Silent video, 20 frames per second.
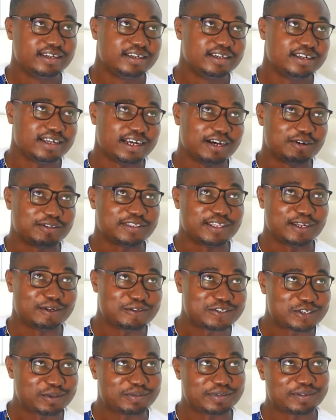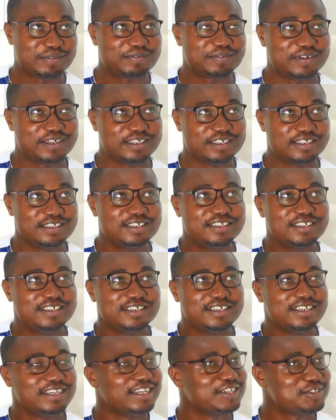I'll tell you something funny.
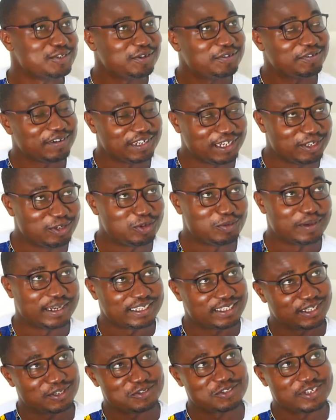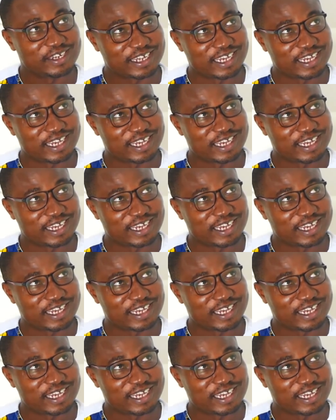It's not funny though, but it tells you the